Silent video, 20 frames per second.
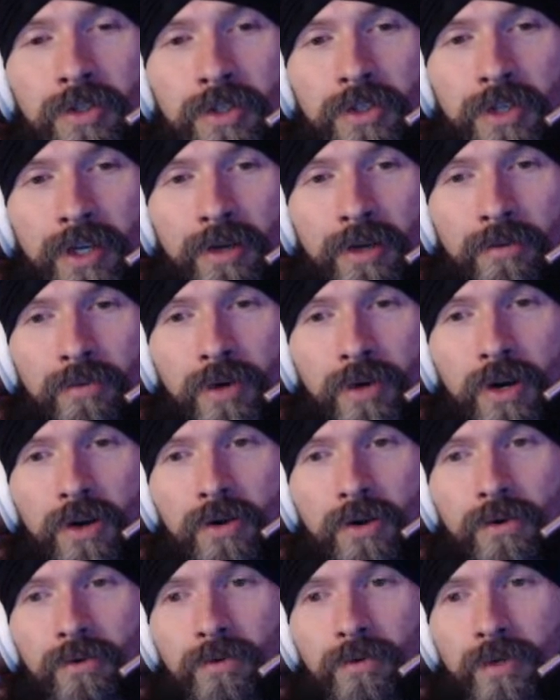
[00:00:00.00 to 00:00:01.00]
like,
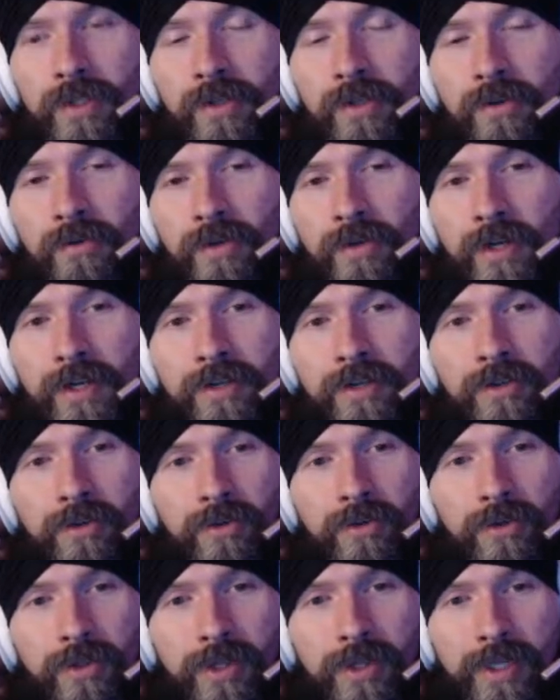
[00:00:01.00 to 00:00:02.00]
whoa, what's going on? You
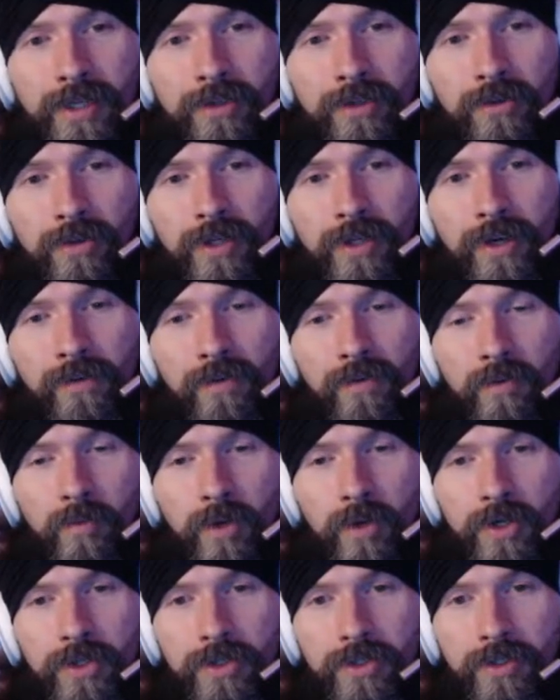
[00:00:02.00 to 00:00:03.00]
look like a totally different
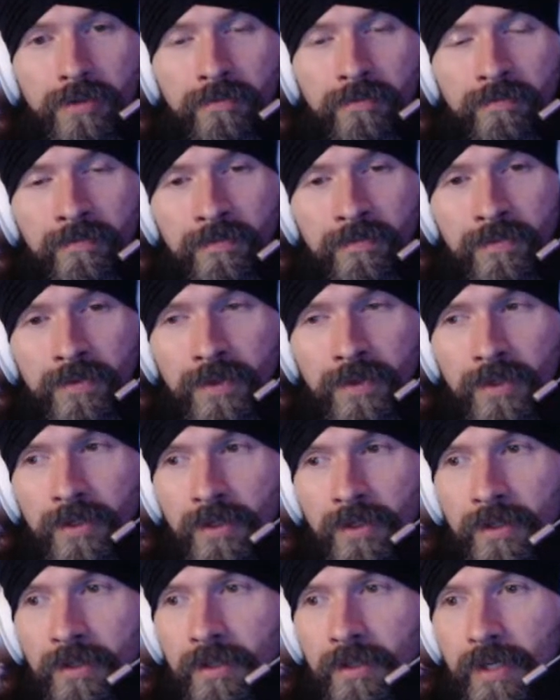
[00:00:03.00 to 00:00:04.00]
person.
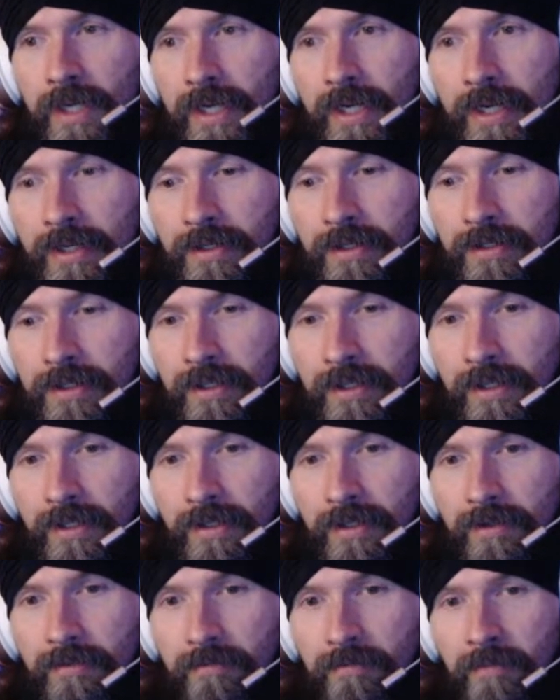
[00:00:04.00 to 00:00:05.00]
And
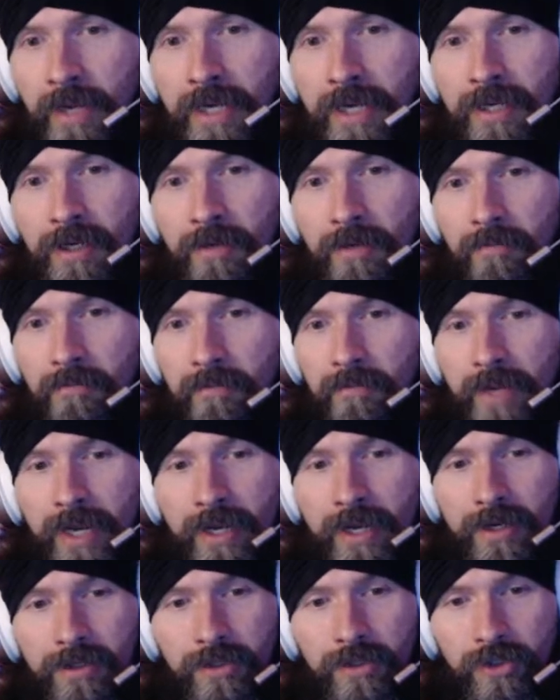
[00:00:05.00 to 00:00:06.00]
makeup,
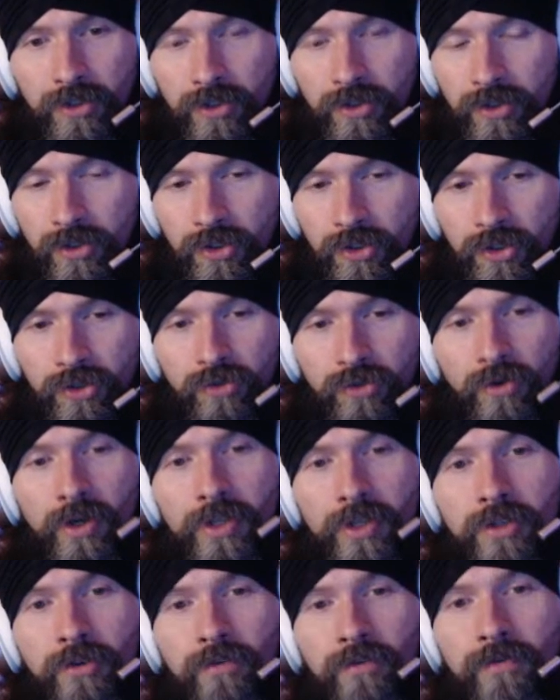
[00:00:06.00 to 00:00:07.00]
man, just
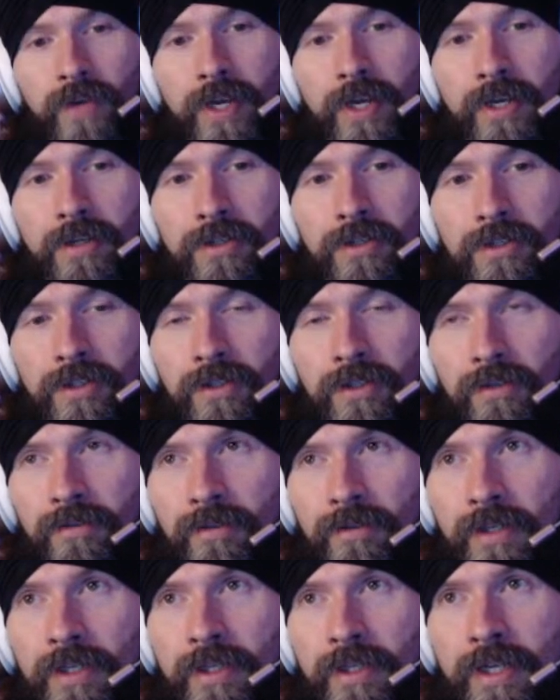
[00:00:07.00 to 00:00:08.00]
destroys your face.
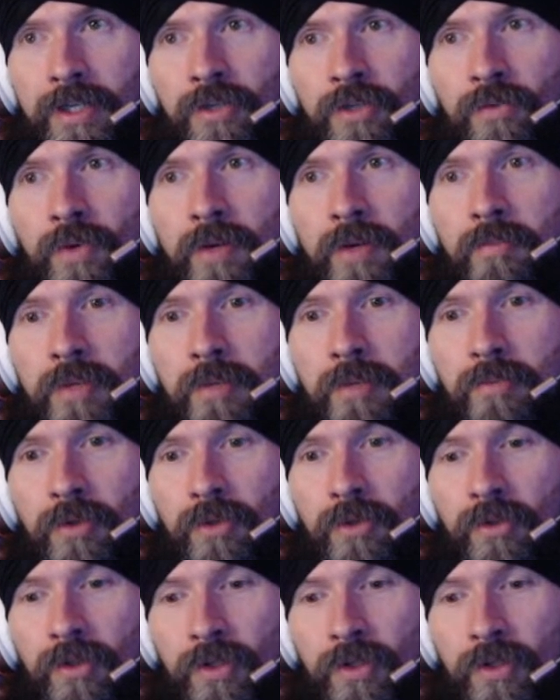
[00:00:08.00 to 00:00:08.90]
And that's why people